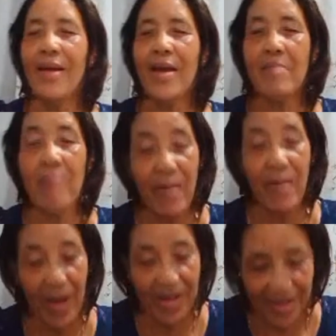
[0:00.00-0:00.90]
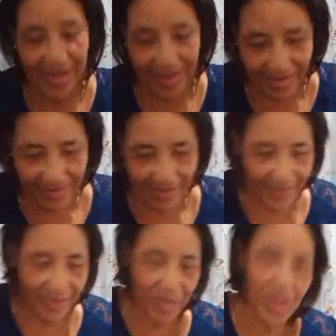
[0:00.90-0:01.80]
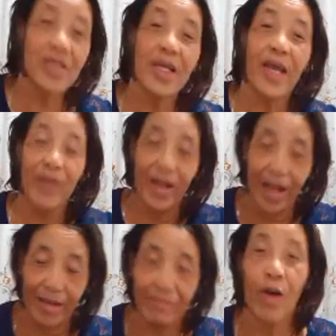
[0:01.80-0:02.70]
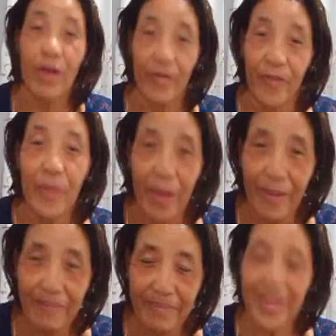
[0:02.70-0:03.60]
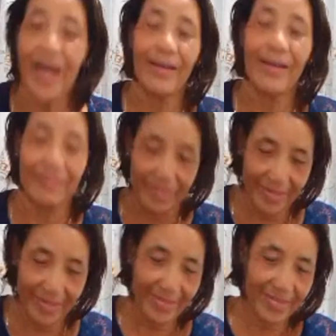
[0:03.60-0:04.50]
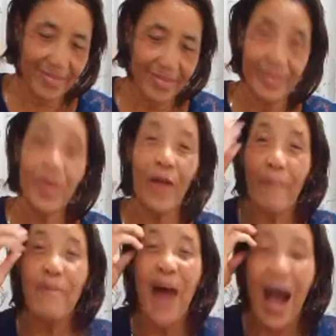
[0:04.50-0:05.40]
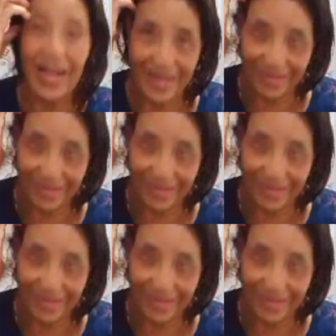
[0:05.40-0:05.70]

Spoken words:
My apologies. Just to get rid of that ugly fool. Yeah. We have a party